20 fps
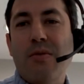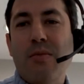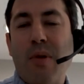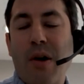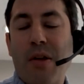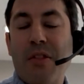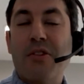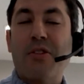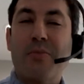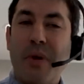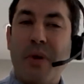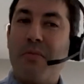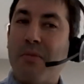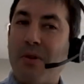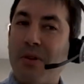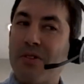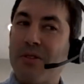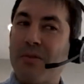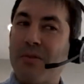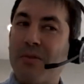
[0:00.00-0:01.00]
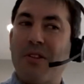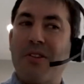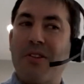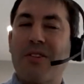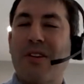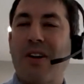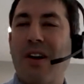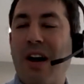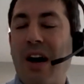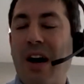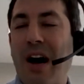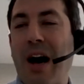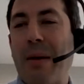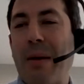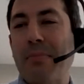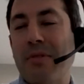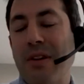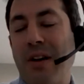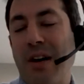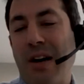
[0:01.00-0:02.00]
while there's been multiple
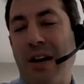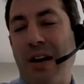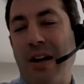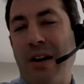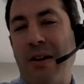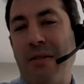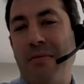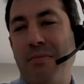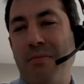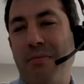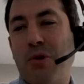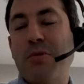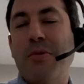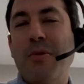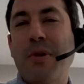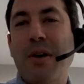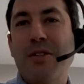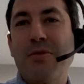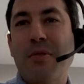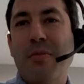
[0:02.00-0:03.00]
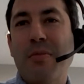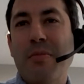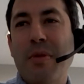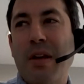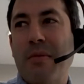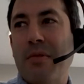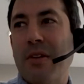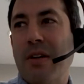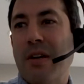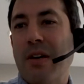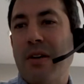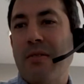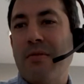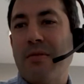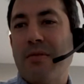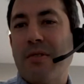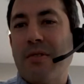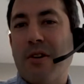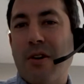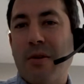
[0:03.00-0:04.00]
ways we've been able to
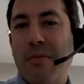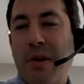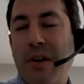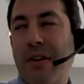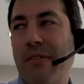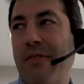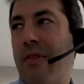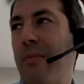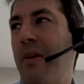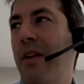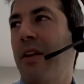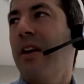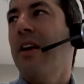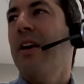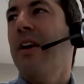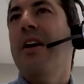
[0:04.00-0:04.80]
earn money from it,